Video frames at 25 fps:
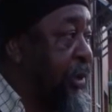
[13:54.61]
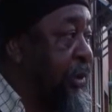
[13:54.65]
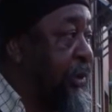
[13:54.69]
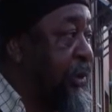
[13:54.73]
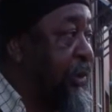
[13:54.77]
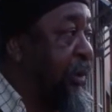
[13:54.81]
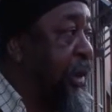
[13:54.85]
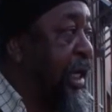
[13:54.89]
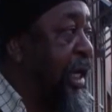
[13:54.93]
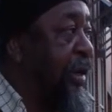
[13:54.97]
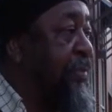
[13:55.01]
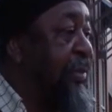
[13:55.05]

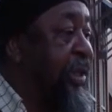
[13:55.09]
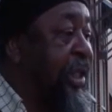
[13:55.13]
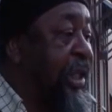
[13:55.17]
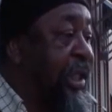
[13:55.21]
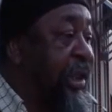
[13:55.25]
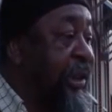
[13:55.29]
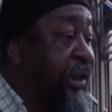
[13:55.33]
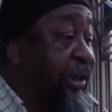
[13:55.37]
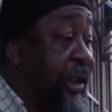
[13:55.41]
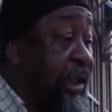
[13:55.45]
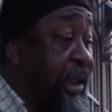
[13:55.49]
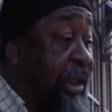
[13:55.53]
So that
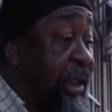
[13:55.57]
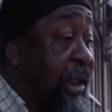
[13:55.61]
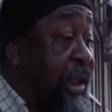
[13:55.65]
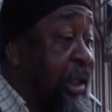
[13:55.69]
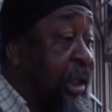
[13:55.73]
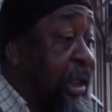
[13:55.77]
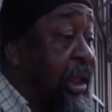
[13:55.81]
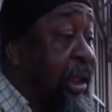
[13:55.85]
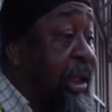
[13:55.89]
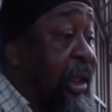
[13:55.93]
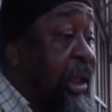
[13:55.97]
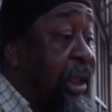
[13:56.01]
means
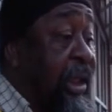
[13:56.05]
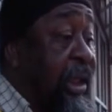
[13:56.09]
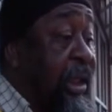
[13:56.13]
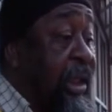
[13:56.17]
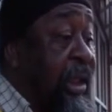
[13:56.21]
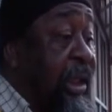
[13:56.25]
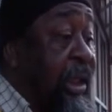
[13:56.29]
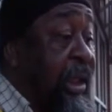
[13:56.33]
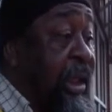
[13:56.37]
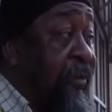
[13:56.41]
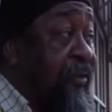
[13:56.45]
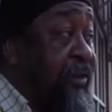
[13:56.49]

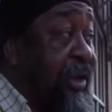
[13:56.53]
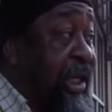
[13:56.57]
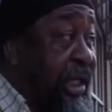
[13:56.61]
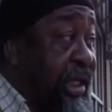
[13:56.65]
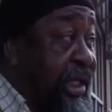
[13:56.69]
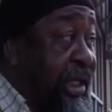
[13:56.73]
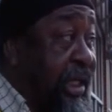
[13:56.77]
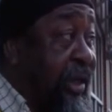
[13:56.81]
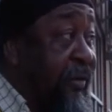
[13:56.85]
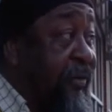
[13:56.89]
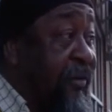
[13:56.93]
if he